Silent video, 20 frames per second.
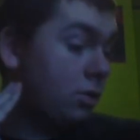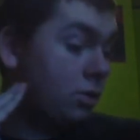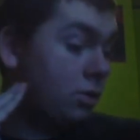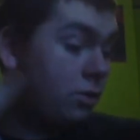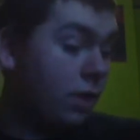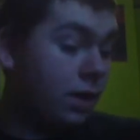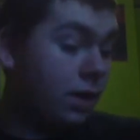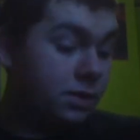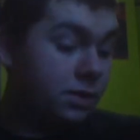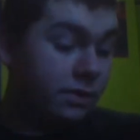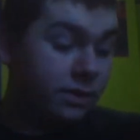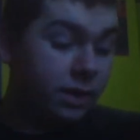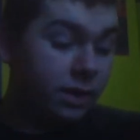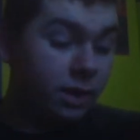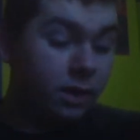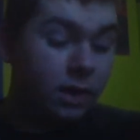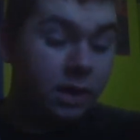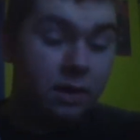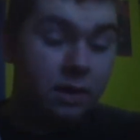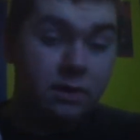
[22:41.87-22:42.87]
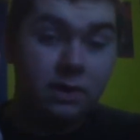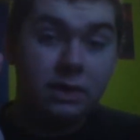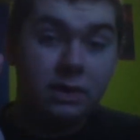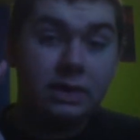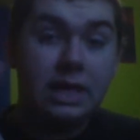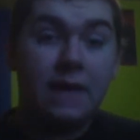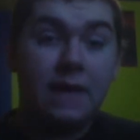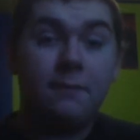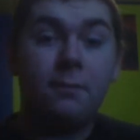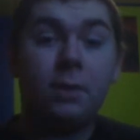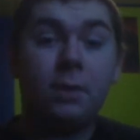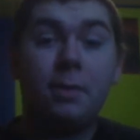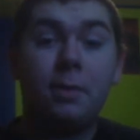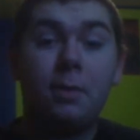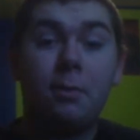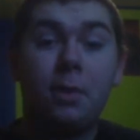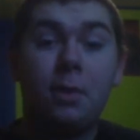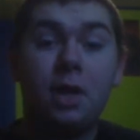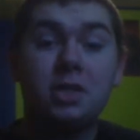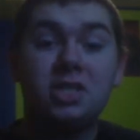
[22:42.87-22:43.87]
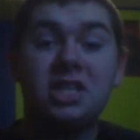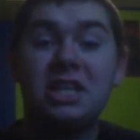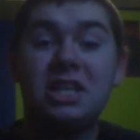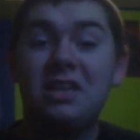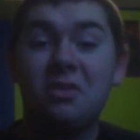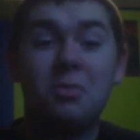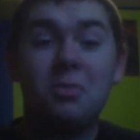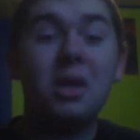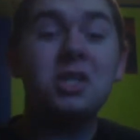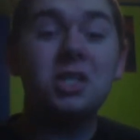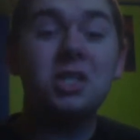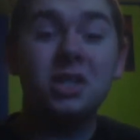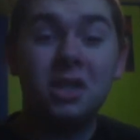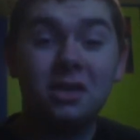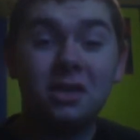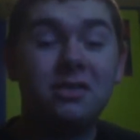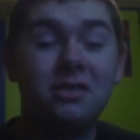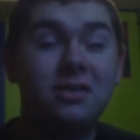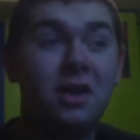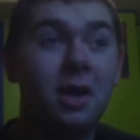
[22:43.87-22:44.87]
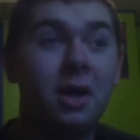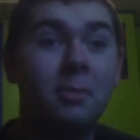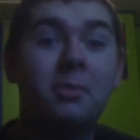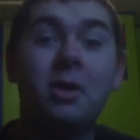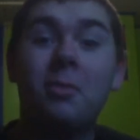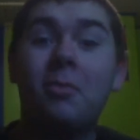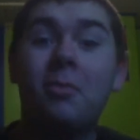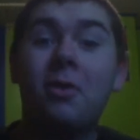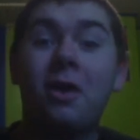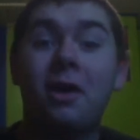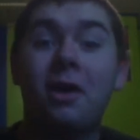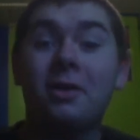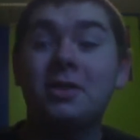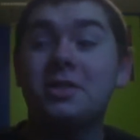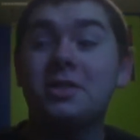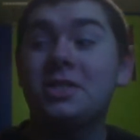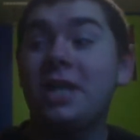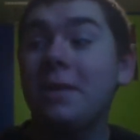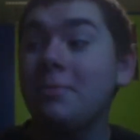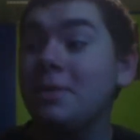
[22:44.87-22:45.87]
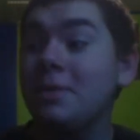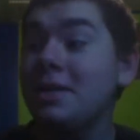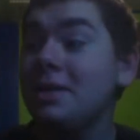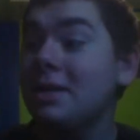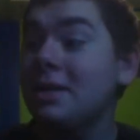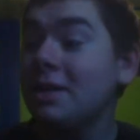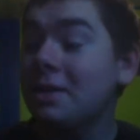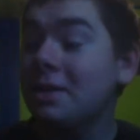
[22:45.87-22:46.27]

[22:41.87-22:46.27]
Great series, definitely recommend watching it, especially the dub. Come on, Jamie,